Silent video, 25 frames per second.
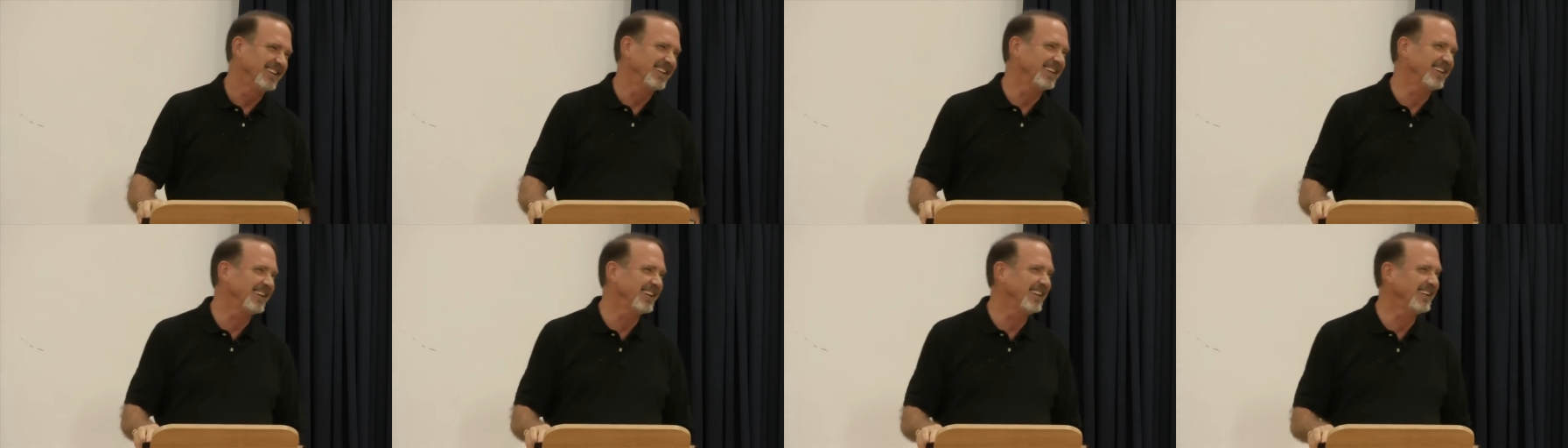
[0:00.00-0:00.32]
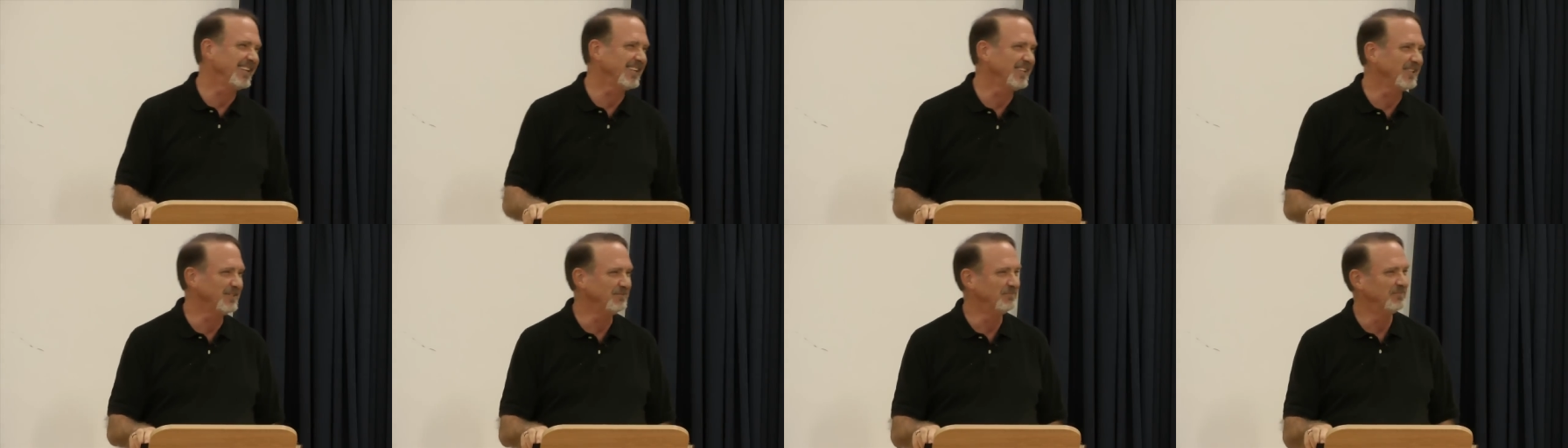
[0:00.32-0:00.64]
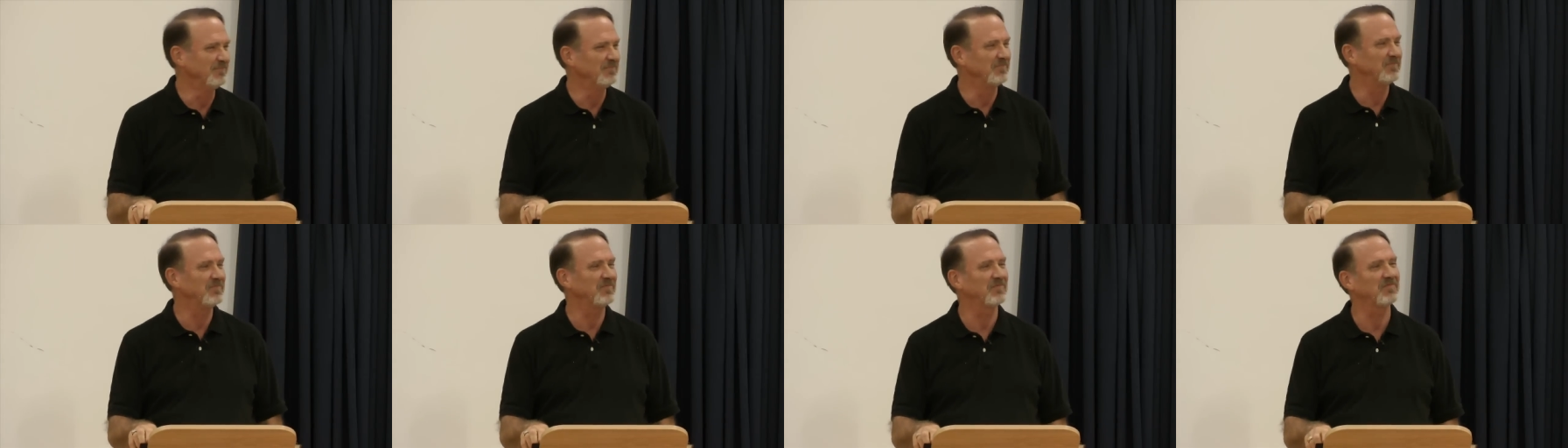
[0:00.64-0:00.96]

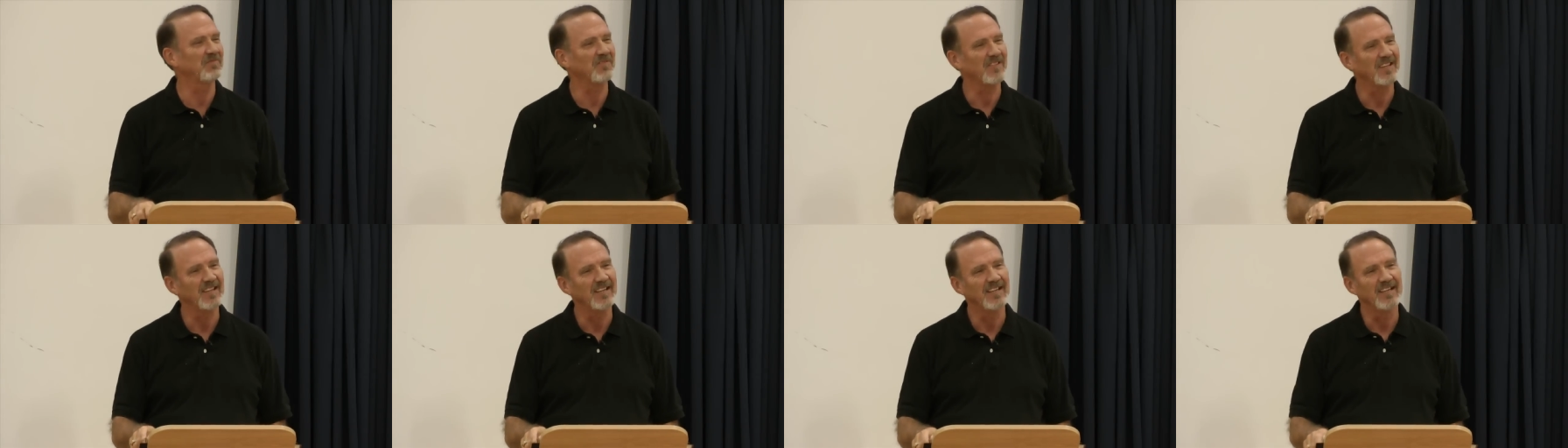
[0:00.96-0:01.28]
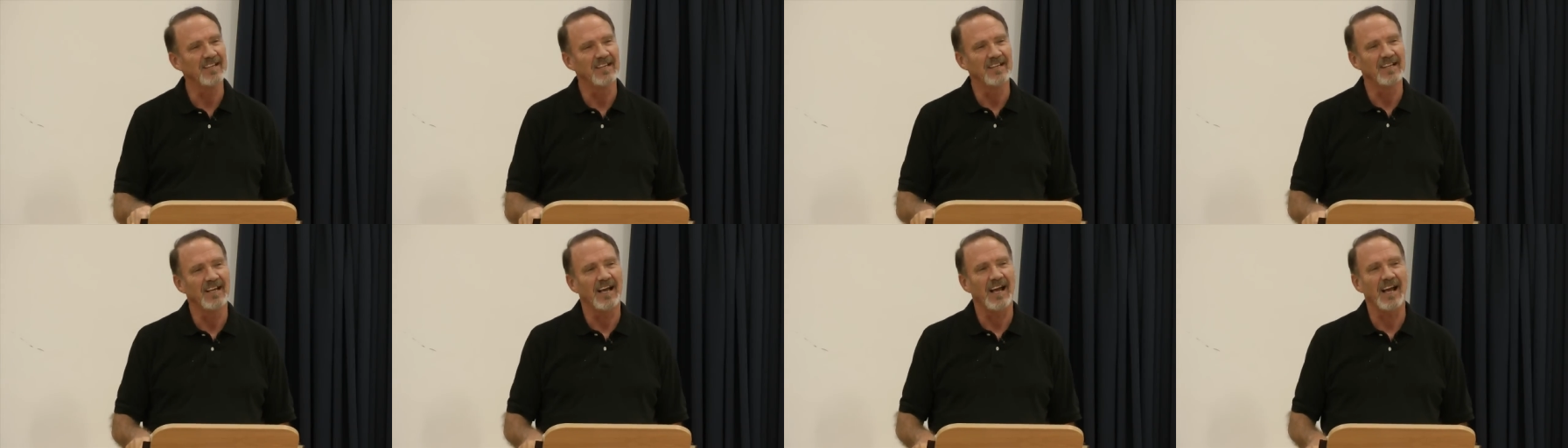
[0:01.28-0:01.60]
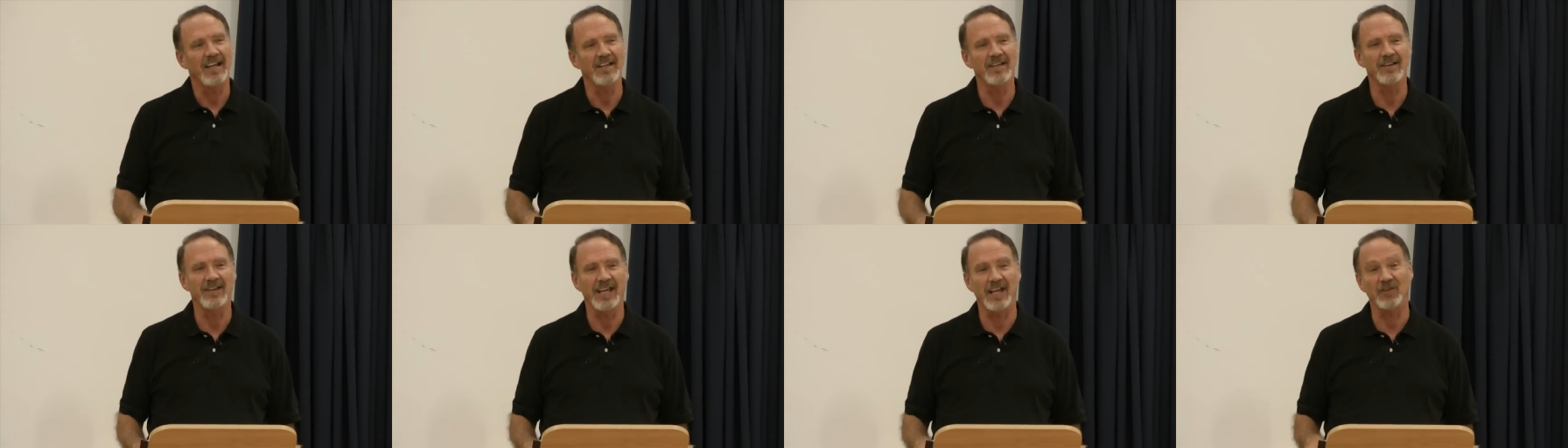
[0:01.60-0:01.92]
I
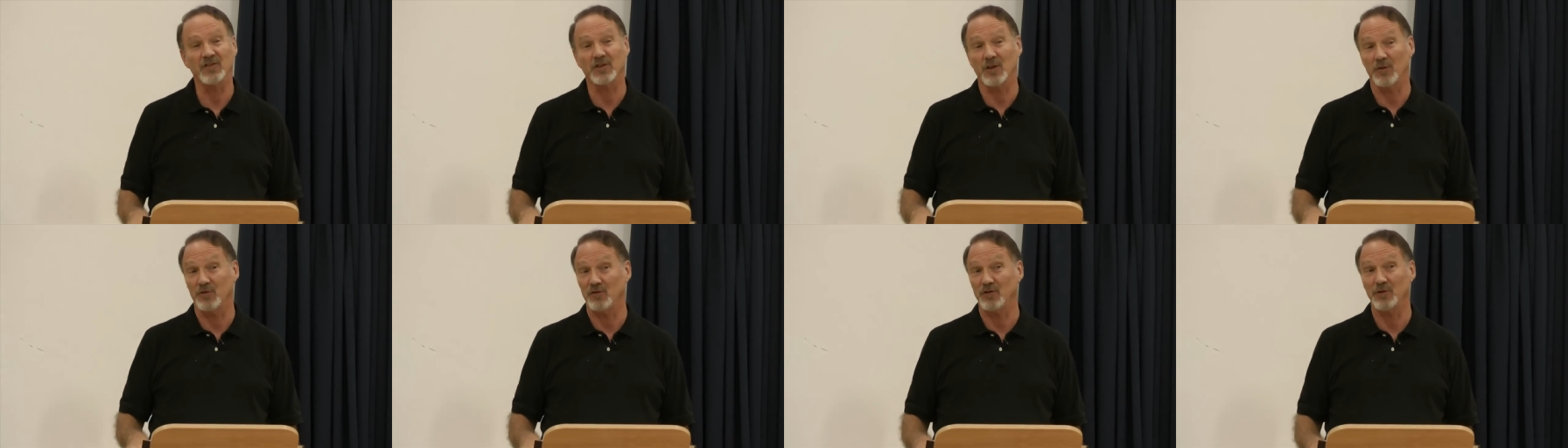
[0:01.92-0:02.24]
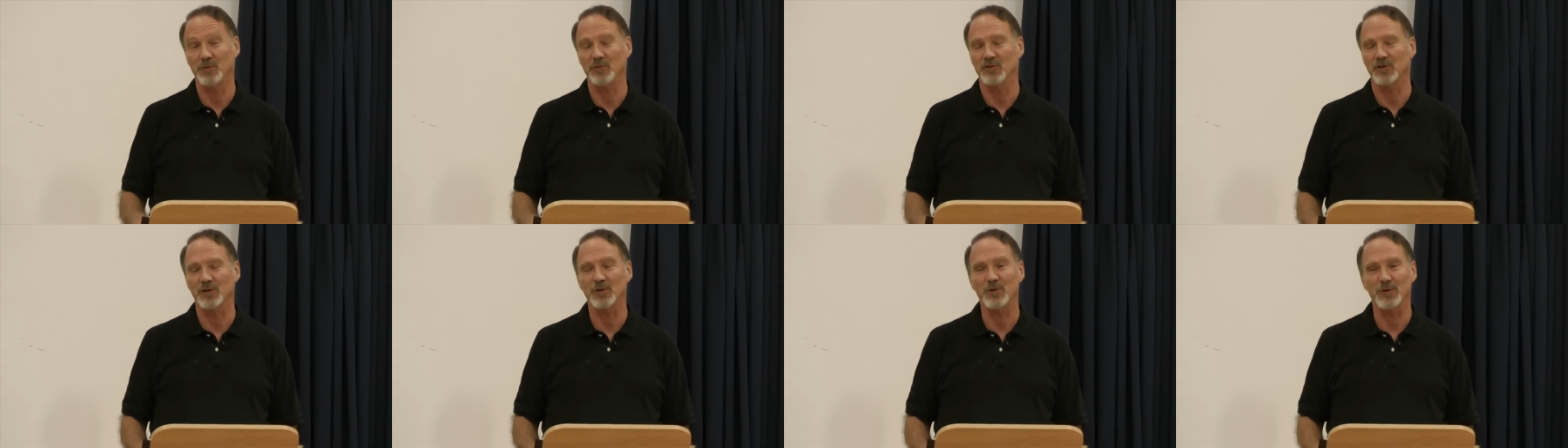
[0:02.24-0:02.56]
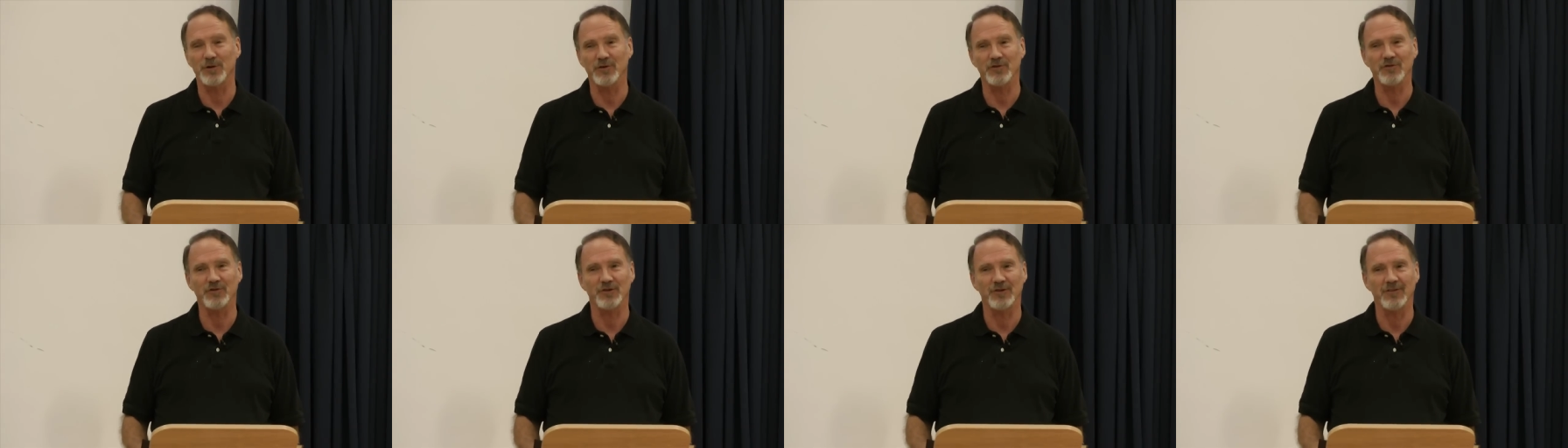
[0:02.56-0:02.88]
didn't ask if she was a
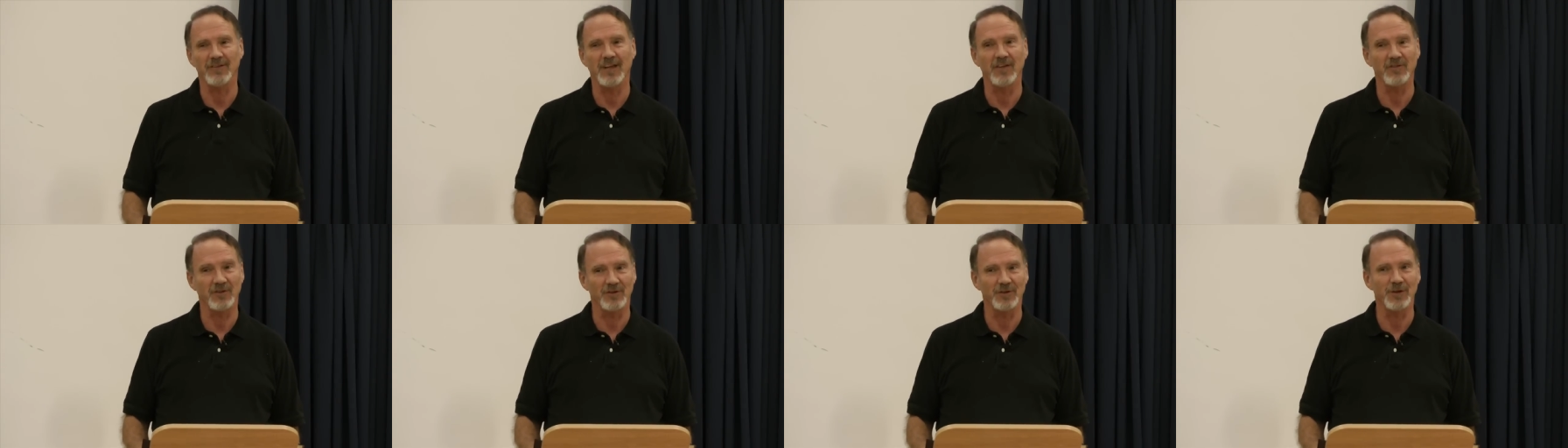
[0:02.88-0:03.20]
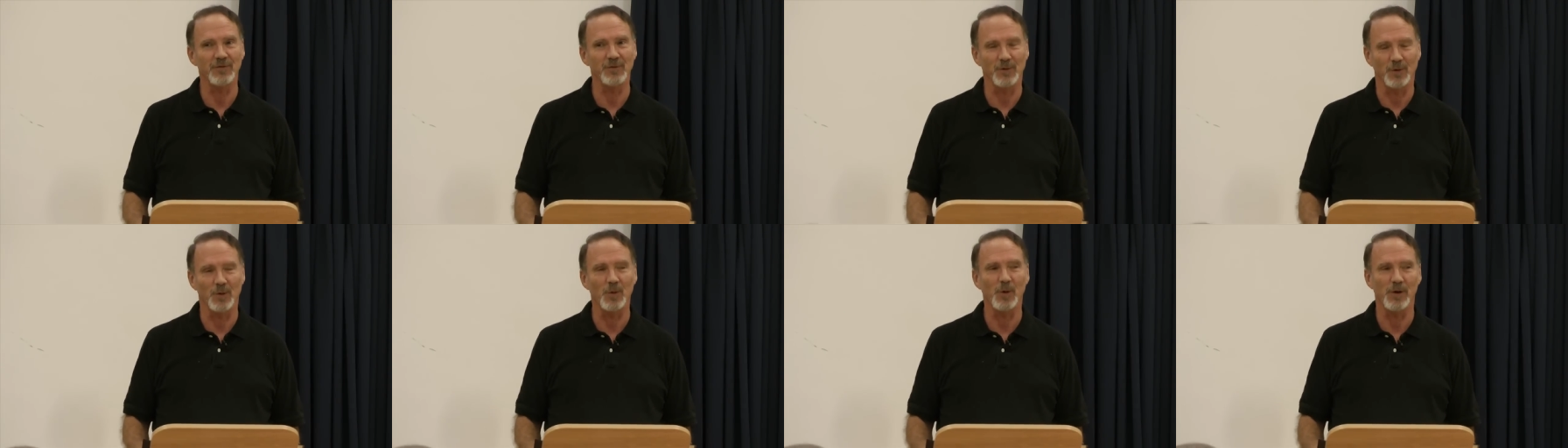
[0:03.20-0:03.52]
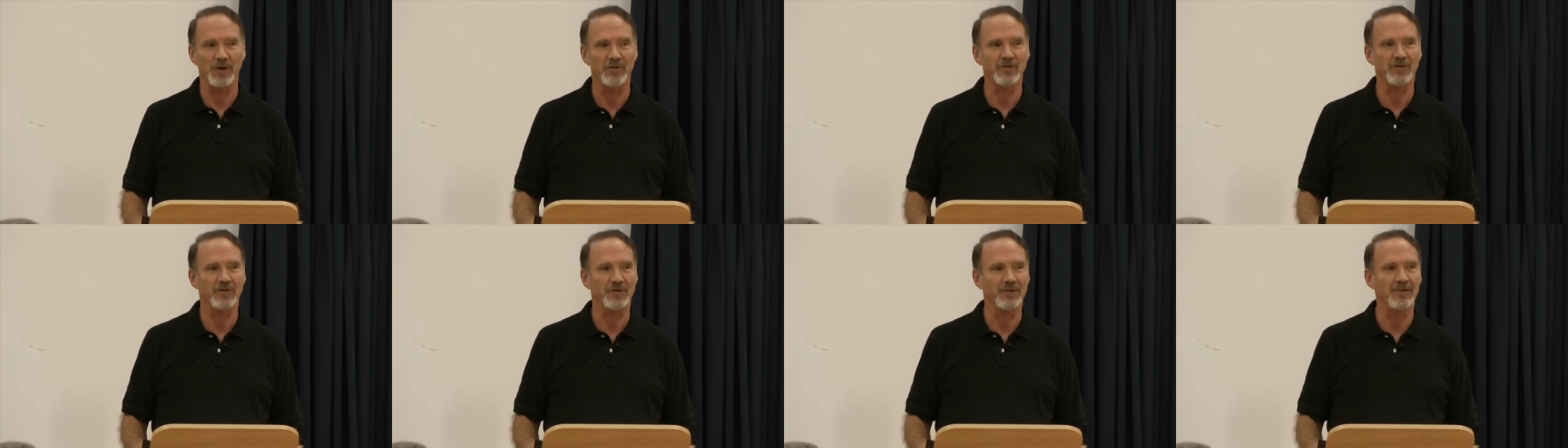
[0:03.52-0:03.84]
Christian. That's a different
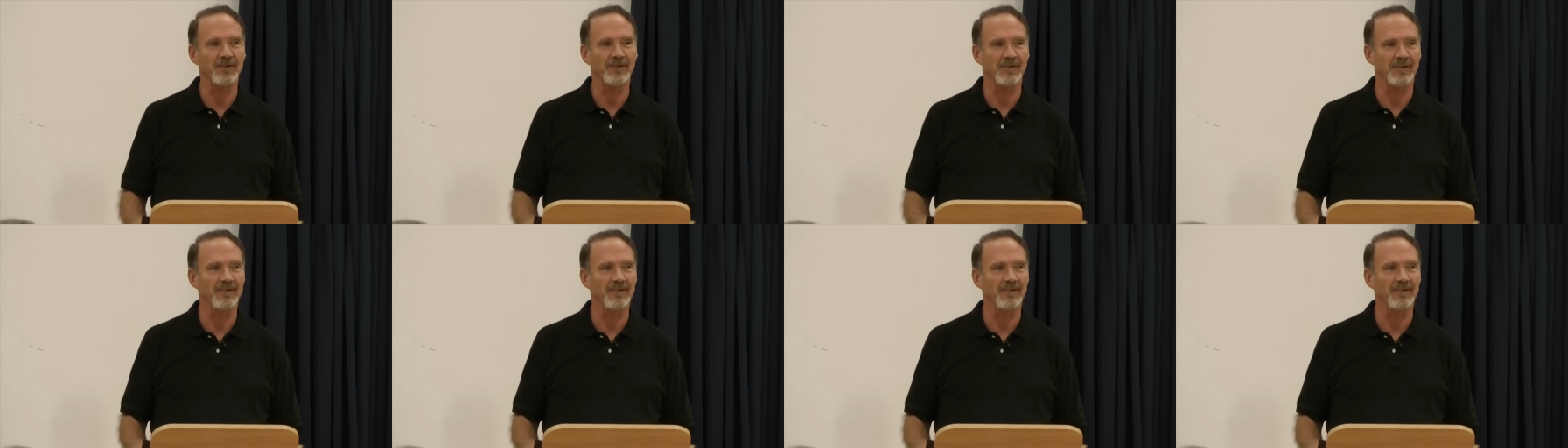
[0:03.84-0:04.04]
question.